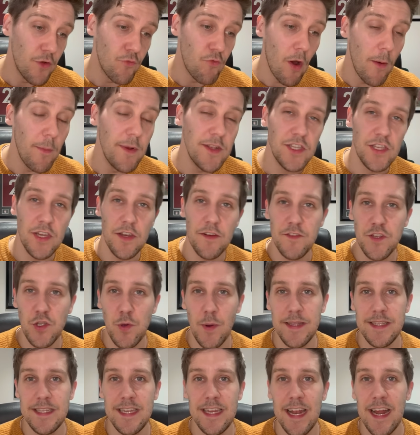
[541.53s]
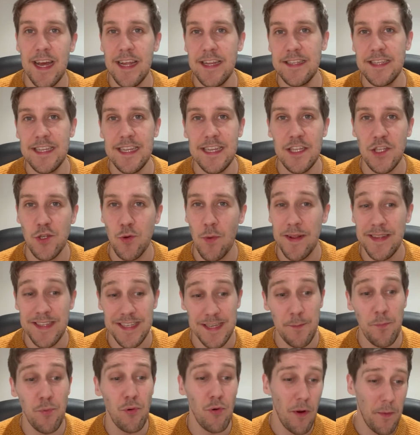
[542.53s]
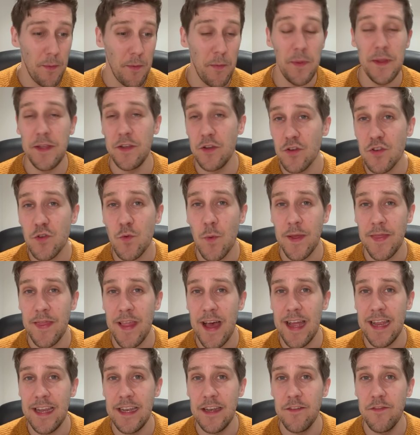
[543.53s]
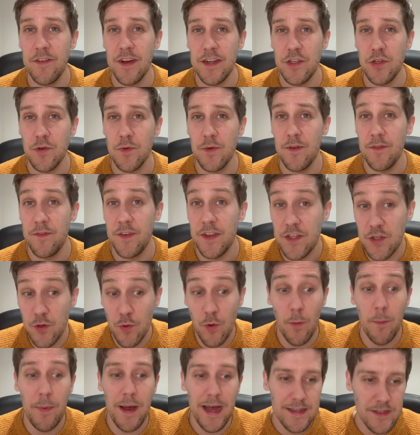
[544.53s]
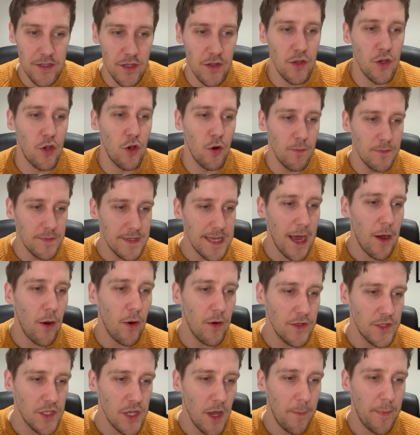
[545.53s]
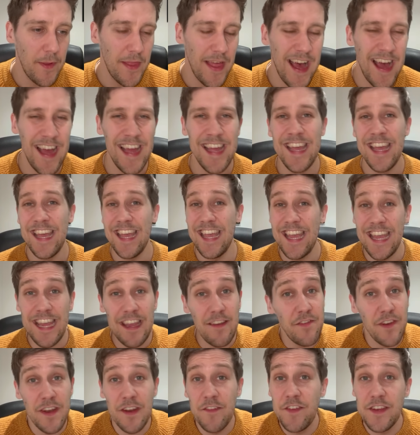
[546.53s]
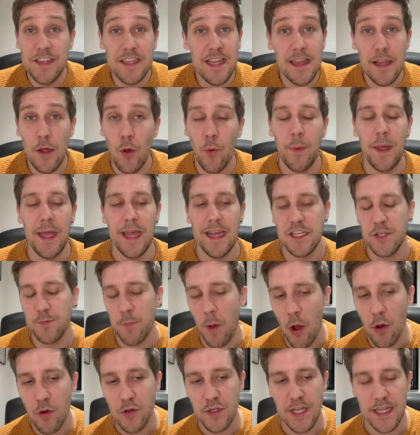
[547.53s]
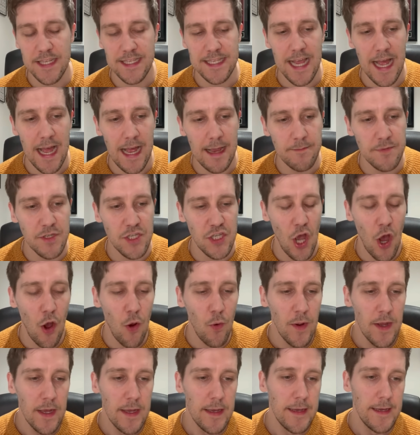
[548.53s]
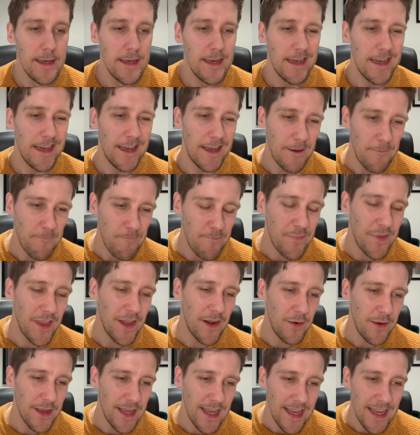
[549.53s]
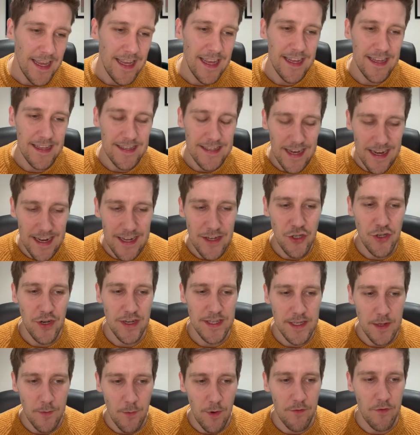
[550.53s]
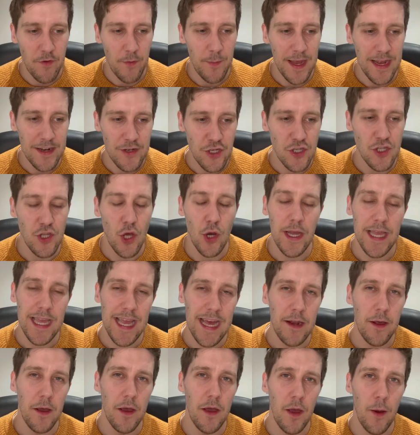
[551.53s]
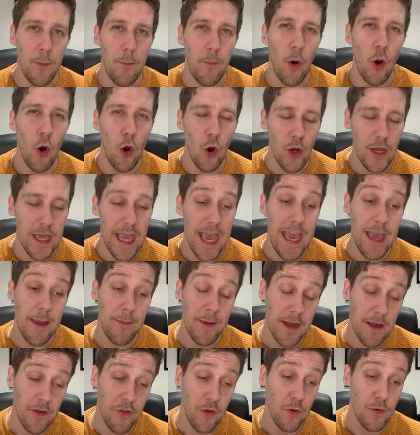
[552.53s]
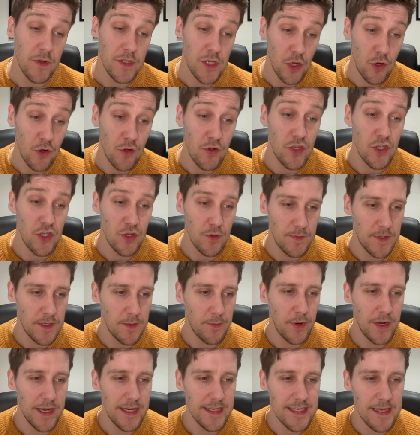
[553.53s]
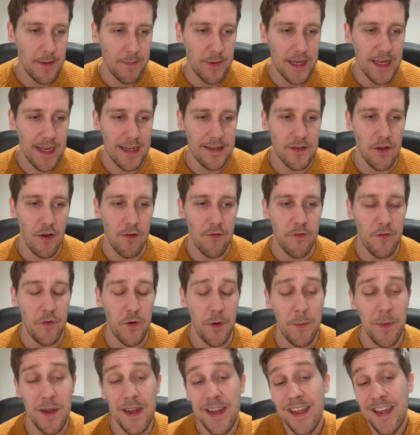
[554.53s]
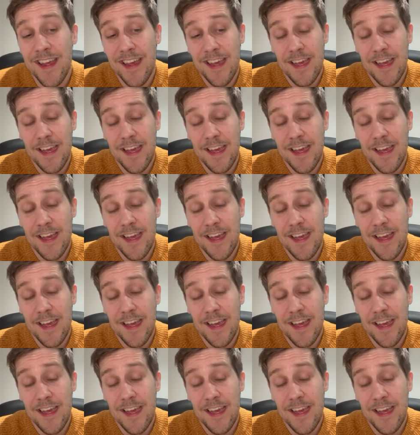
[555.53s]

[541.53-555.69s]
Robertson of 2019-20 probably does win that individual battle and comes out on top of that, even if he's a little bit exposed at times. So it's an interesting one for me. I just thought he had a poor game, and I thought it was a good sub to bring Tsimikas on for him. And